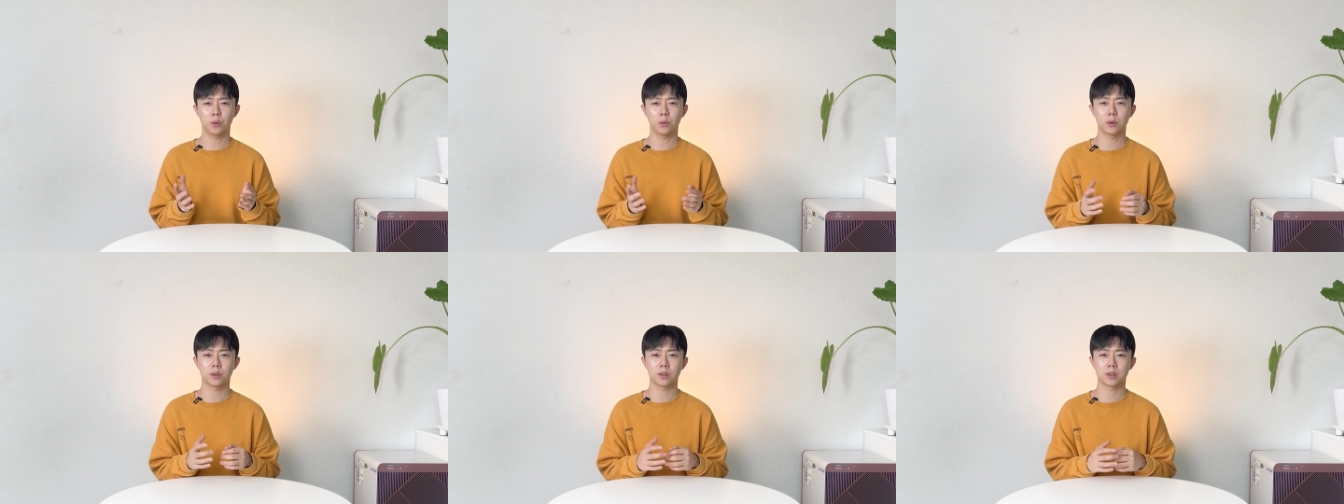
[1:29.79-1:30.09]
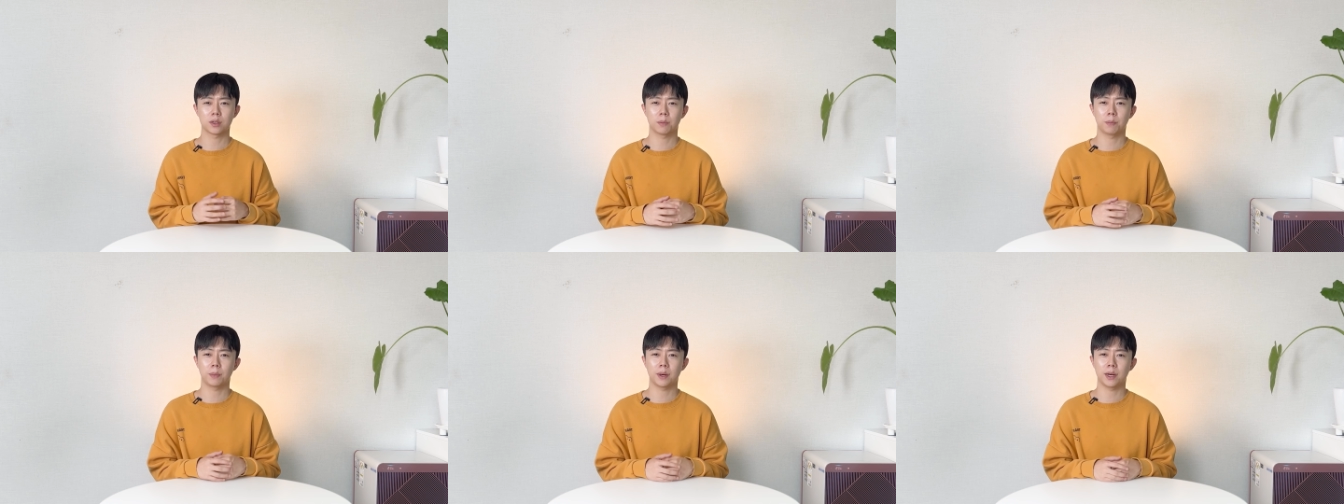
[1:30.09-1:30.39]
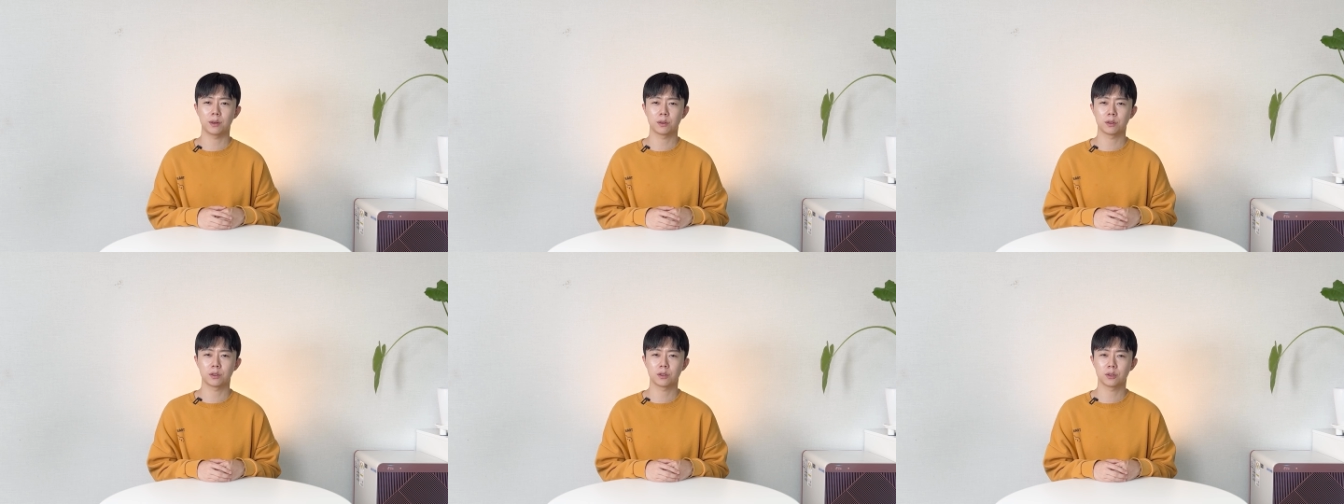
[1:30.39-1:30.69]
was
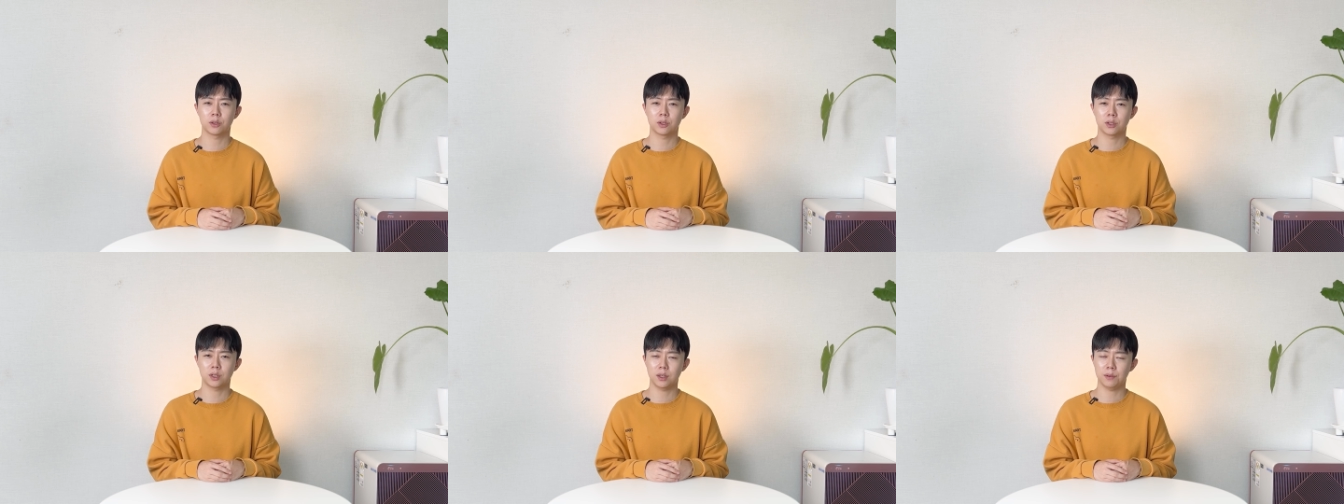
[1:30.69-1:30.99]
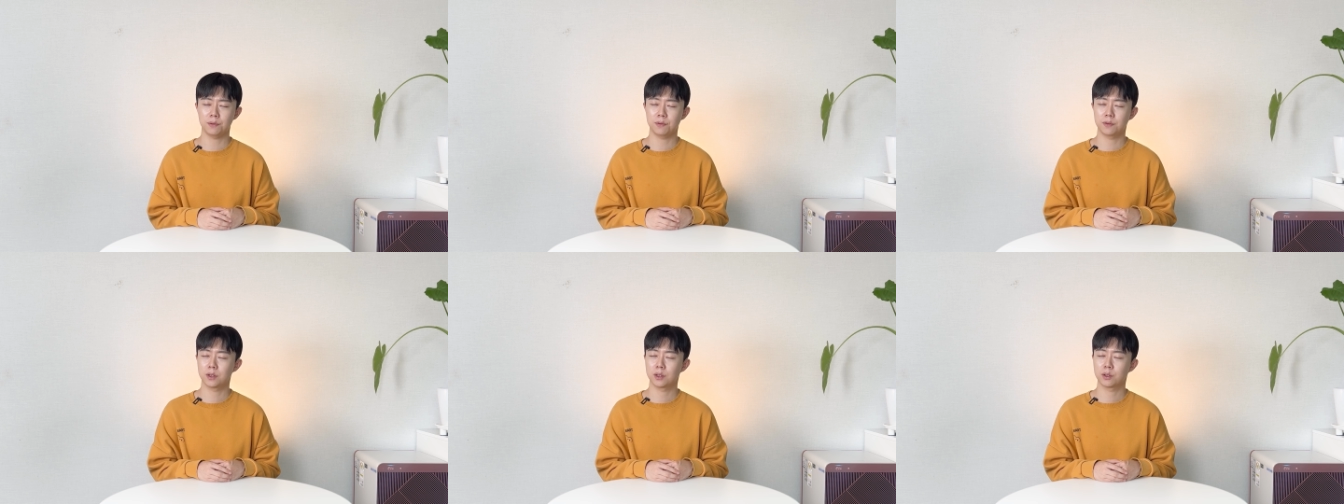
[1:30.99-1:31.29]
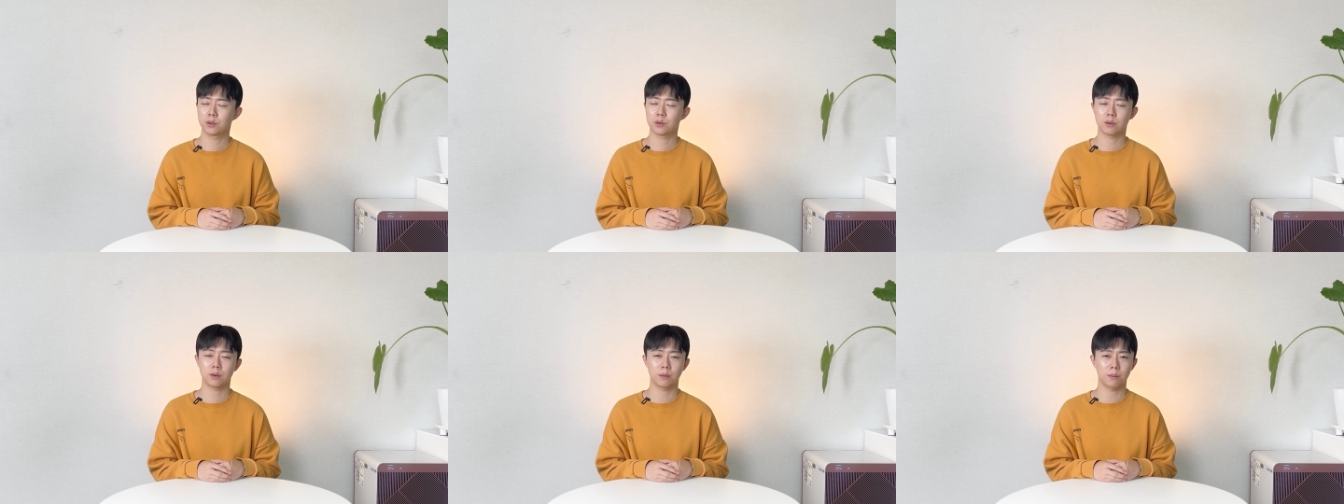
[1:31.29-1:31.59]
about to shift
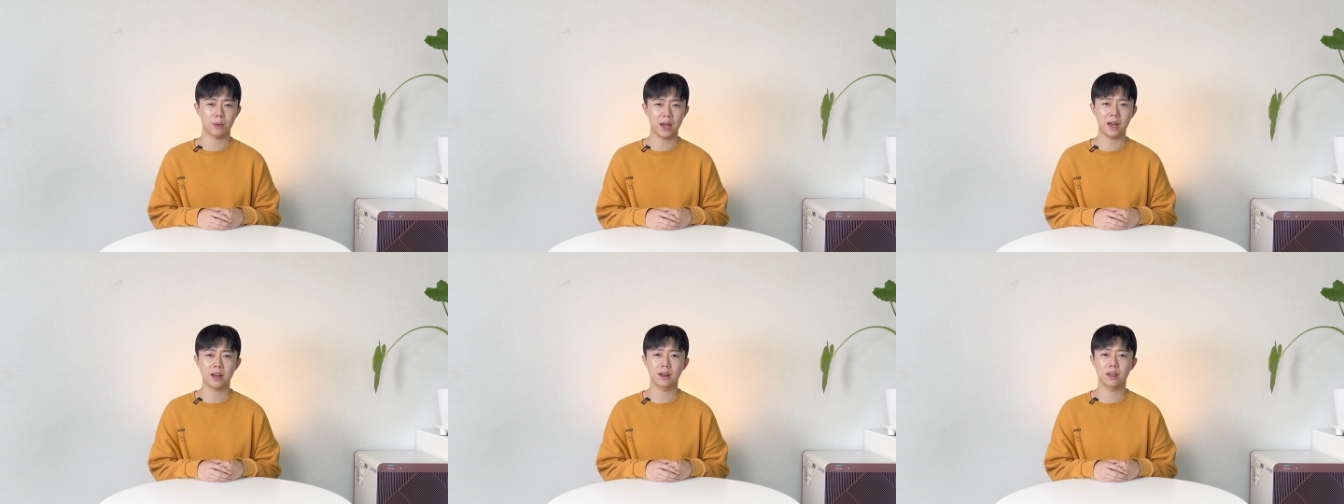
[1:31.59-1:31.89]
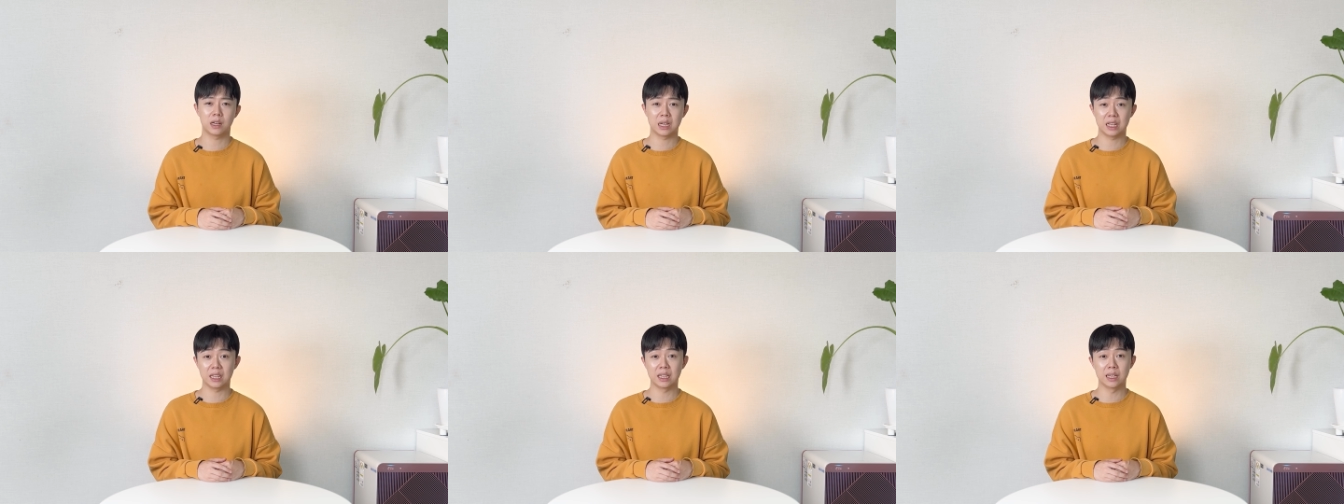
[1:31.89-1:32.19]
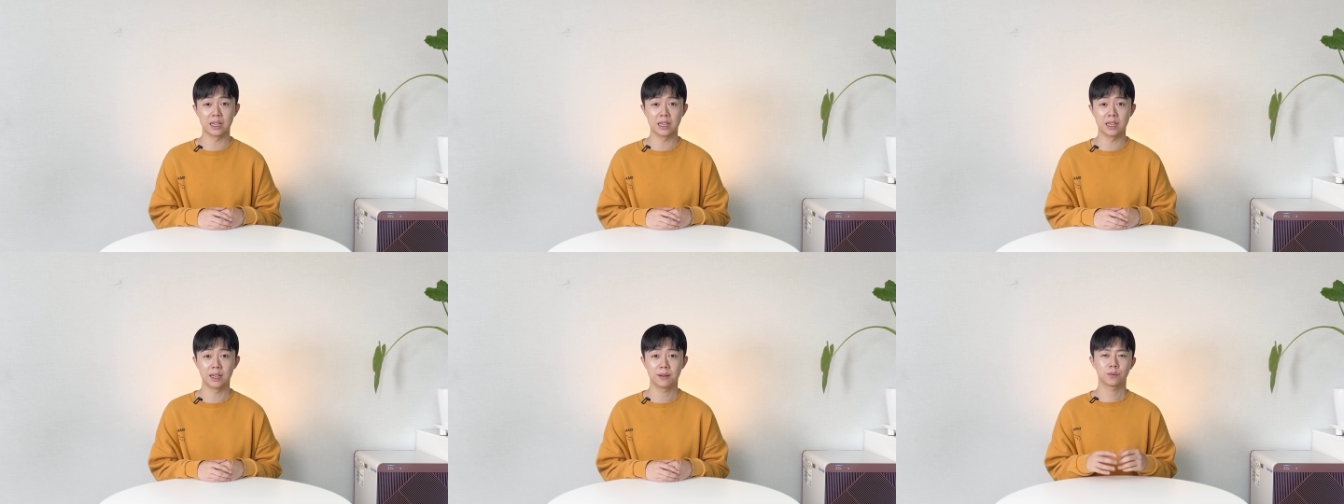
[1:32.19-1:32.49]

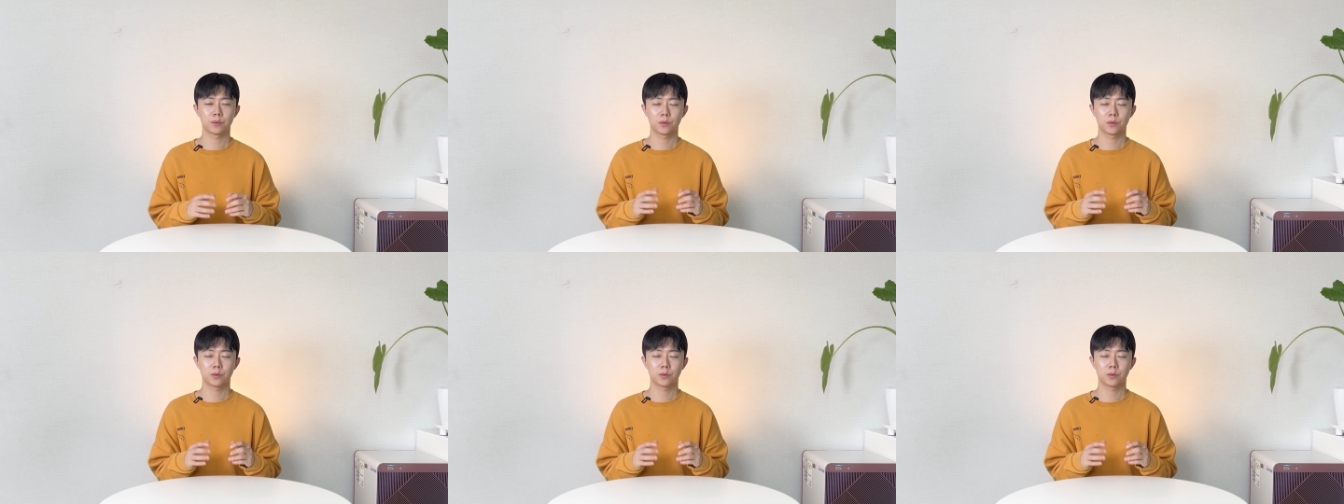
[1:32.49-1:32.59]
dramatically.